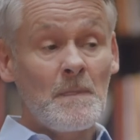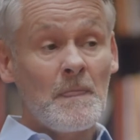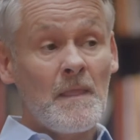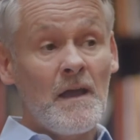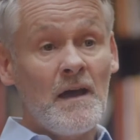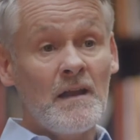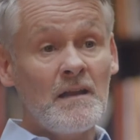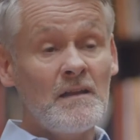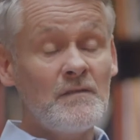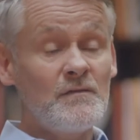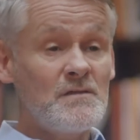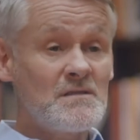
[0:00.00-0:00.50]

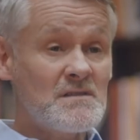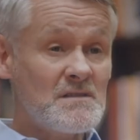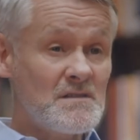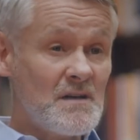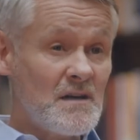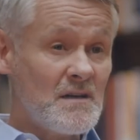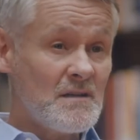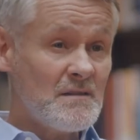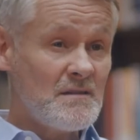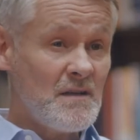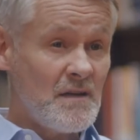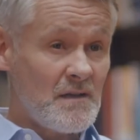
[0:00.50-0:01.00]
And if you
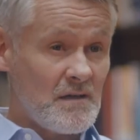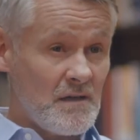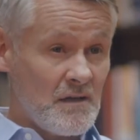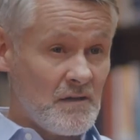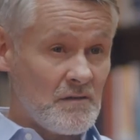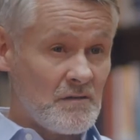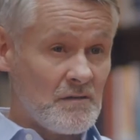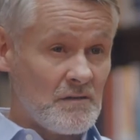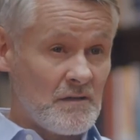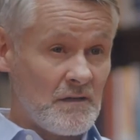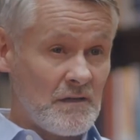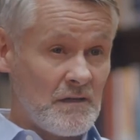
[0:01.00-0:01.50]
start that
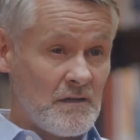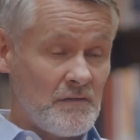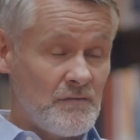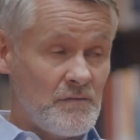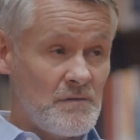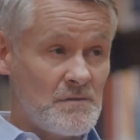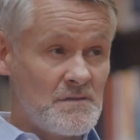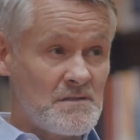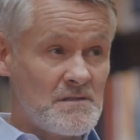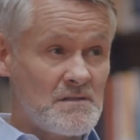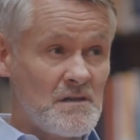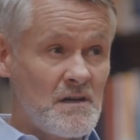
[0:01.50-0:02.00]
early, if
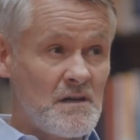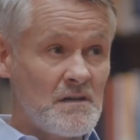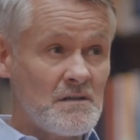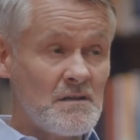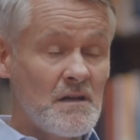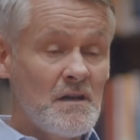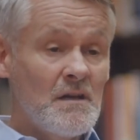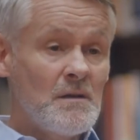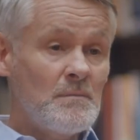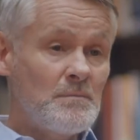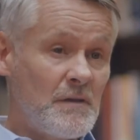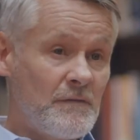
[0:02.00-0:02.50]
you start
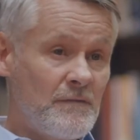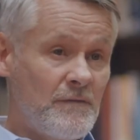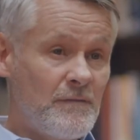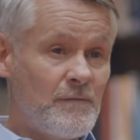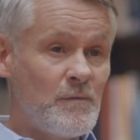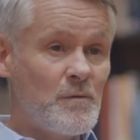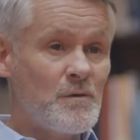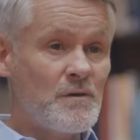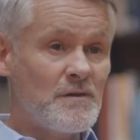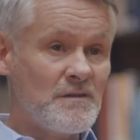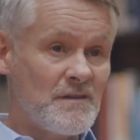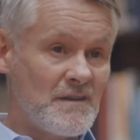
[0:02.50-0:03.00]

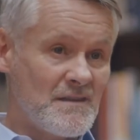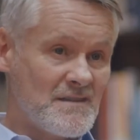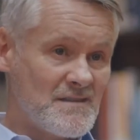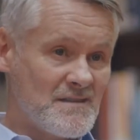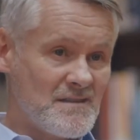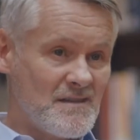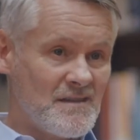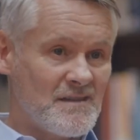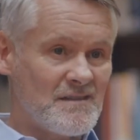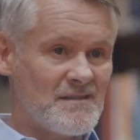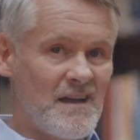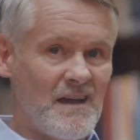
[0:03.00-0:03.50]
before they
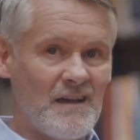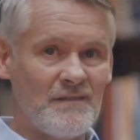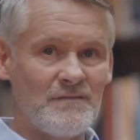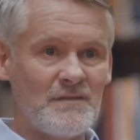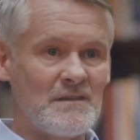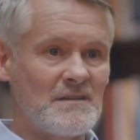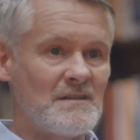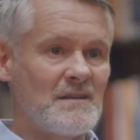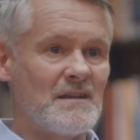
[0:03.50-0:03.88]
start having,